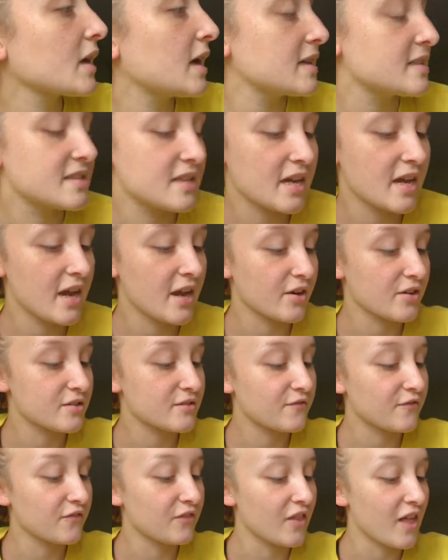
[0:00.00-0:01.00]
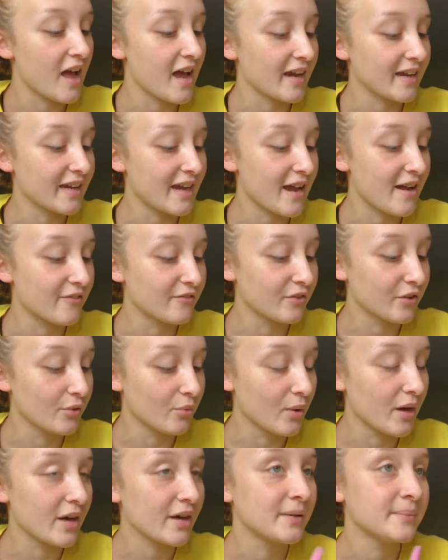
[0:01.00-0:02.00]
I see hairs flying
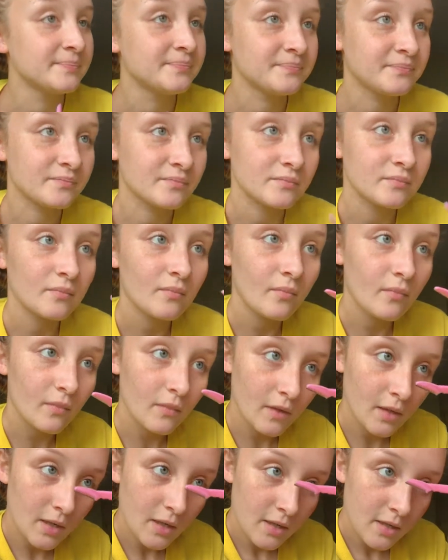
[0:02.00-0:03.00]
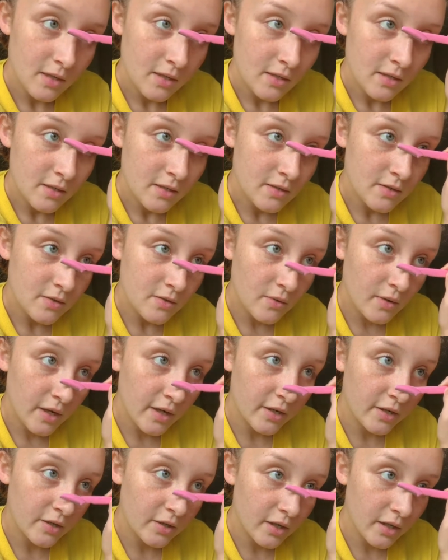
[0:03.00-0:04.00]
everywhere. So
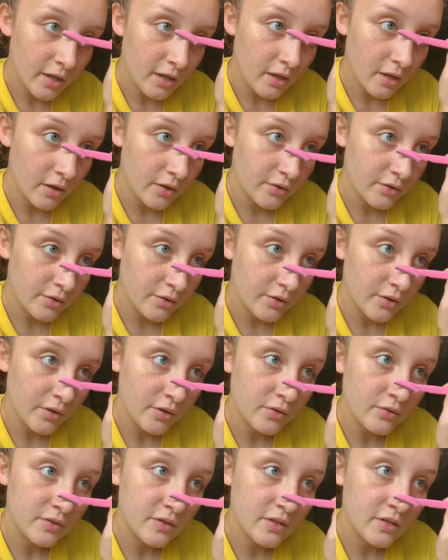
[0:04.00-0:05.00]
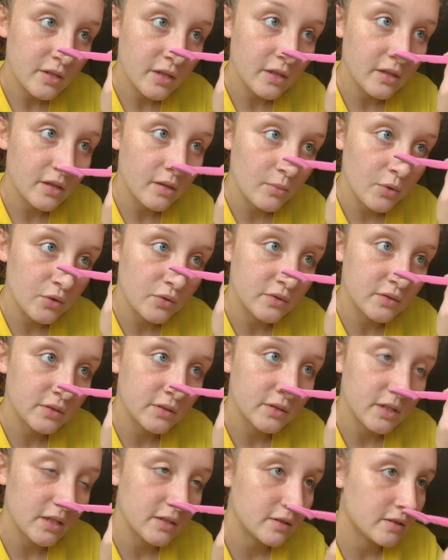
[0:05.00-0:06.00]
I heard like on your nose is like the
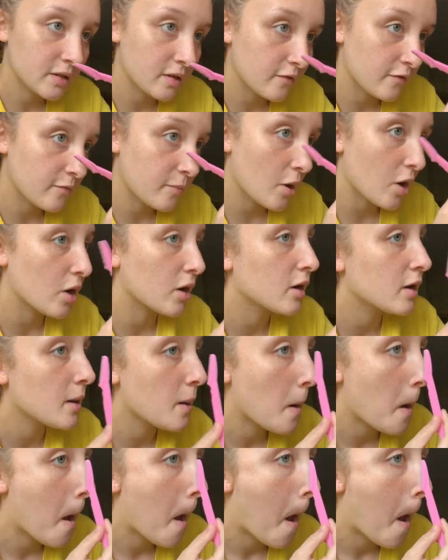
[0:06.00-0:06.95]
most sensitive part.